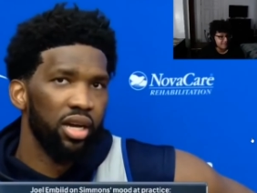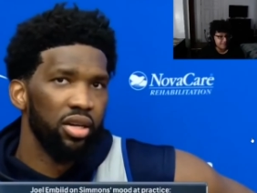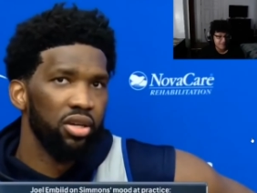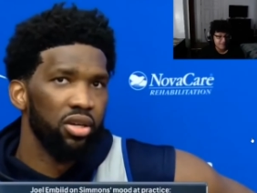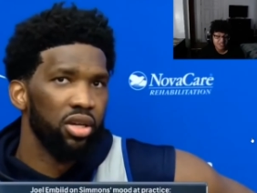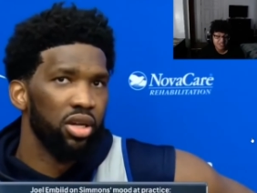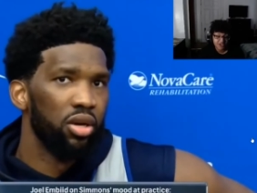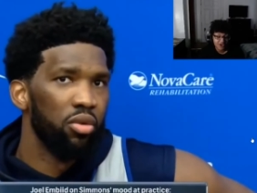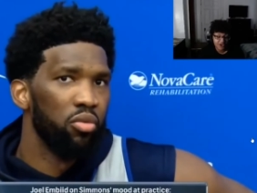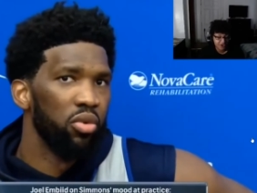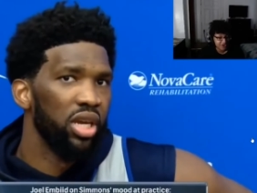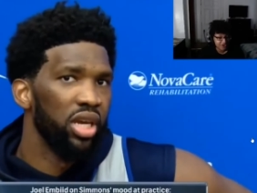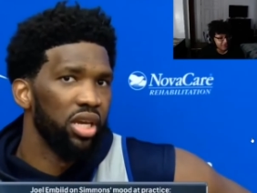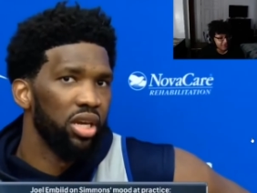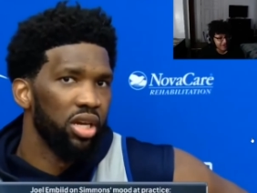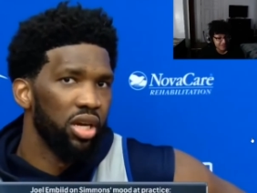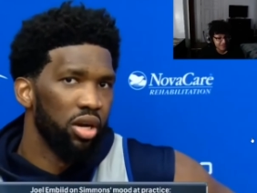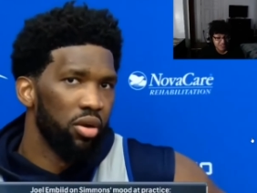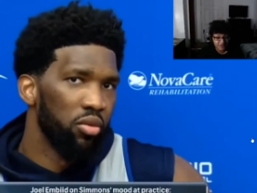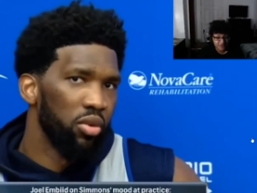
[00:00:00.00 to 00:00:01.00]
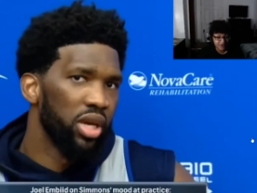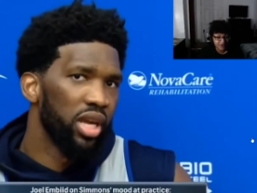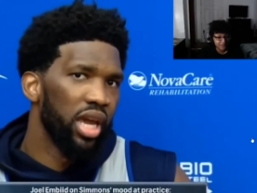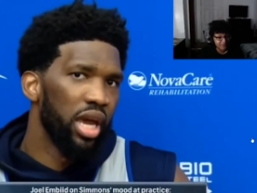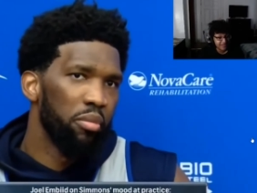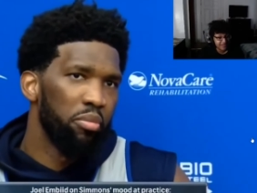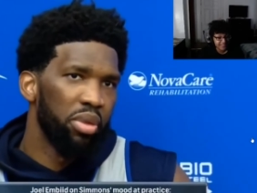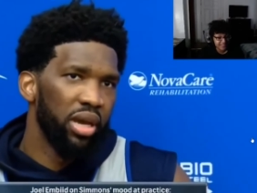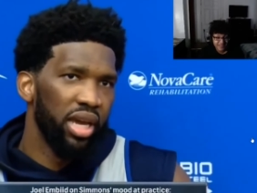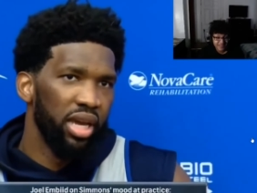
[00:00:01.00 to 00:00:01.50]
Talking crazy about
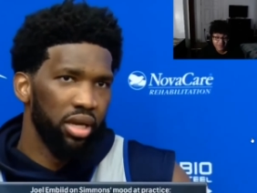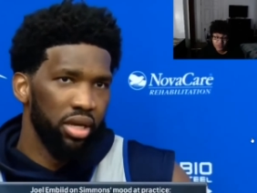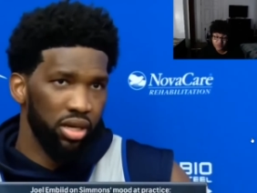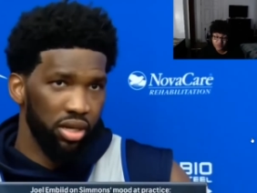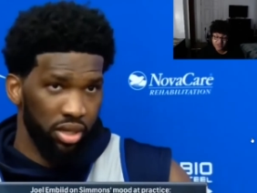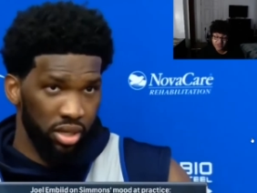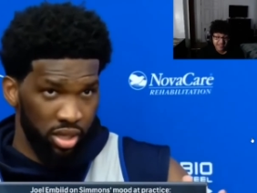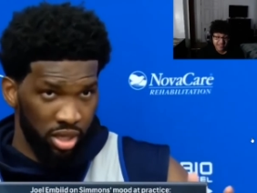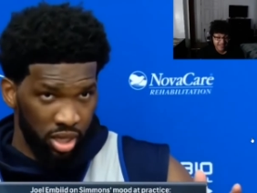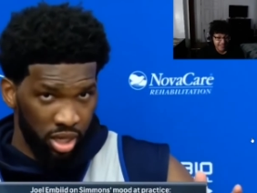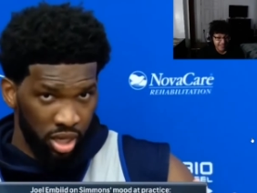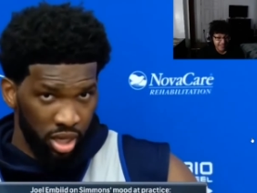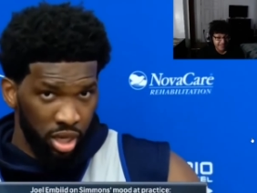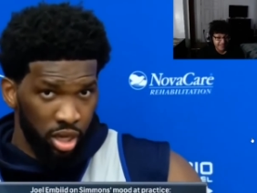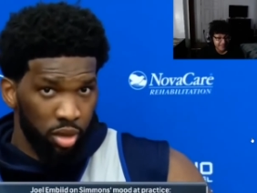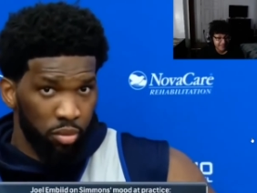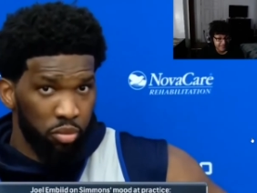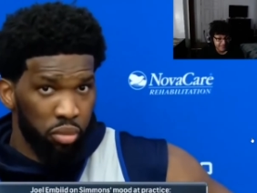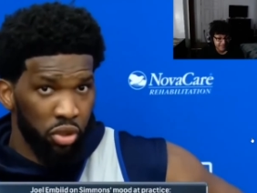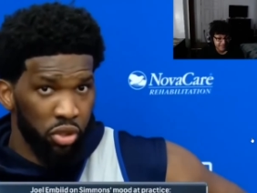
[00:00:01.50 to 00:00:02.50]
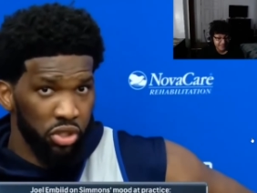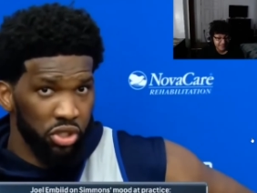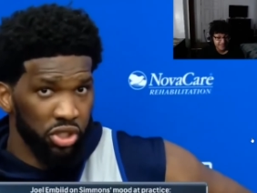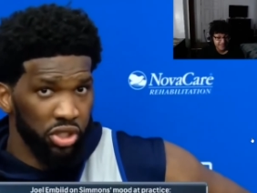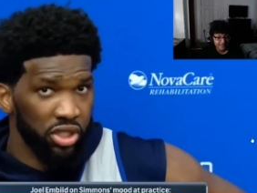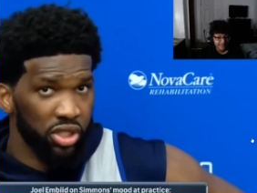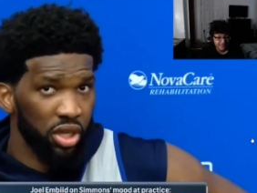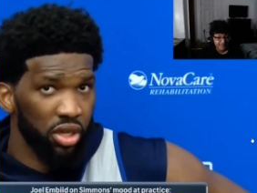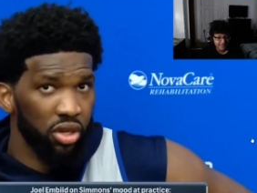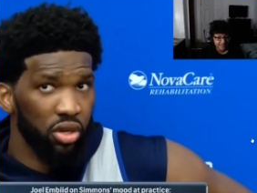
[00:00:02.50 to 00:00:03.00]
Ben Simmons, which I get.
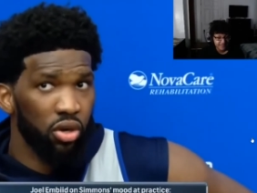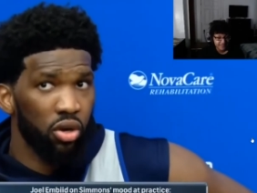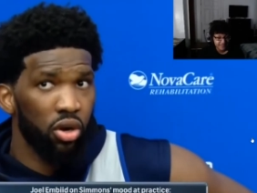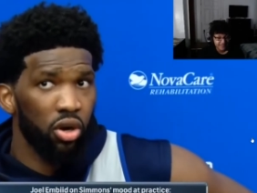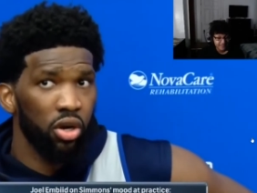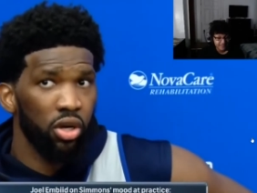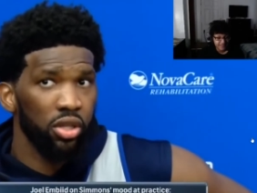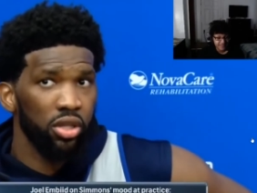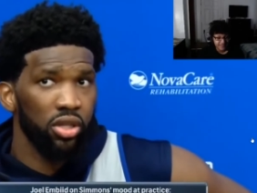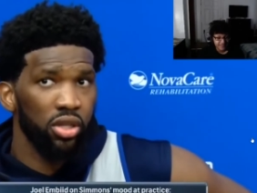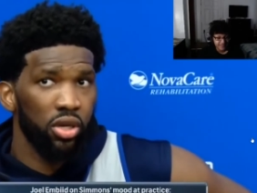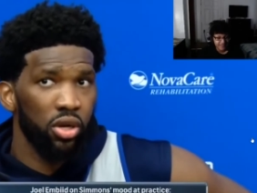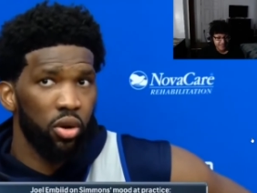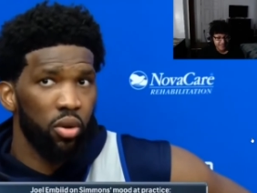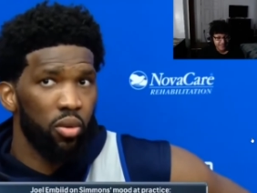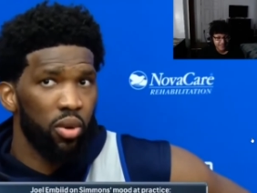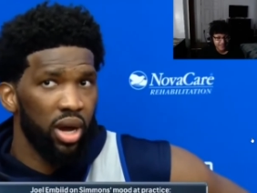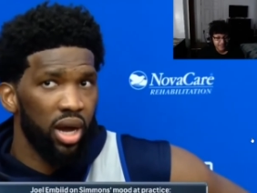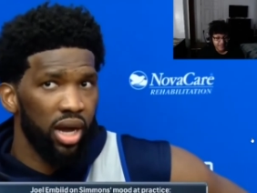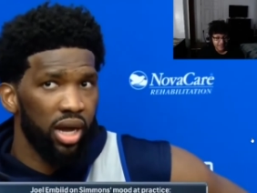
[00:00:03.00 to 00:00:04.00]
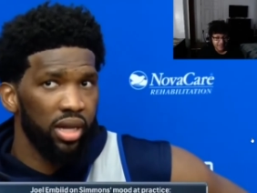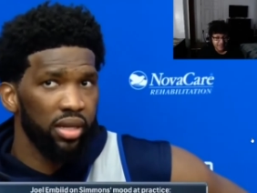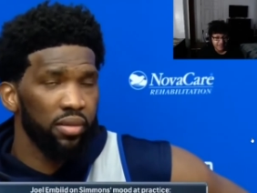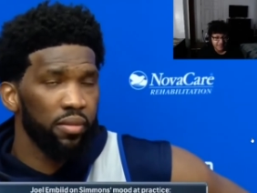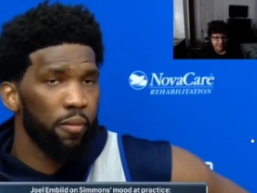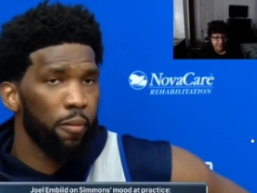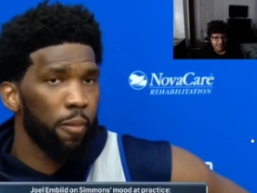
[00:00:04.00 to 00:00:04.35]
We're just on the court, go on.